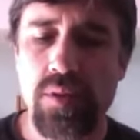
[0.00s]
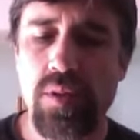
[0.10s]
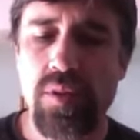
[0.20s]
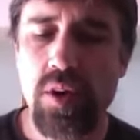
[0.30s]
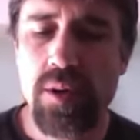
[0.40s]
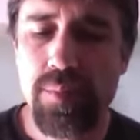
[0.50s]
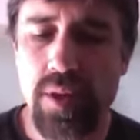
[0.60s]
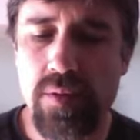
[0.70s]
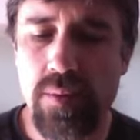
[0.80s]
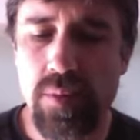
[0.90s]
The third
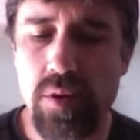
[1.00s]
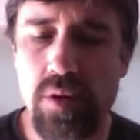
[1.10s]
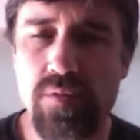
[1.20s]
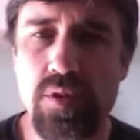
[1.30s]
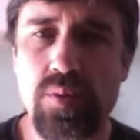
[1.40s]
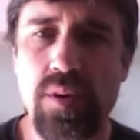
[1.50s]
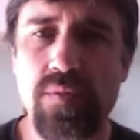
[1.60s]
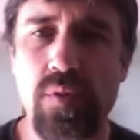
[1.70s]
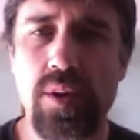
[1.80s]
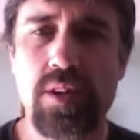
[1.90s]
blood red moon of the
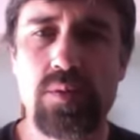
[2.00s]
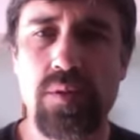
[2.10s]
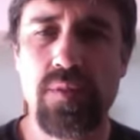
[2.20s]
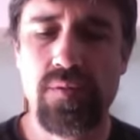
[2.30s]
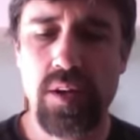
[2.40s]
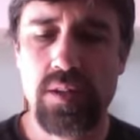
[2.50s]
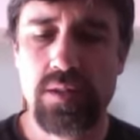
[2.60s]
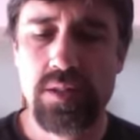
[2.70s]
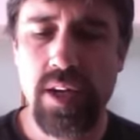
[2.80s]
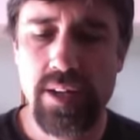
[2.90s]
2014-2015
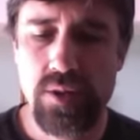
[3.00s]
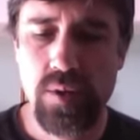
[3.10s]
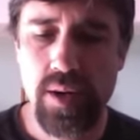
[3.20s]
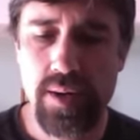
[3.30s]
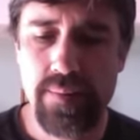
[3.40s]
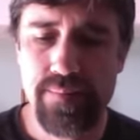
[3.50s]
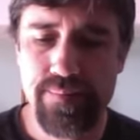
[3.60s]
tetrad.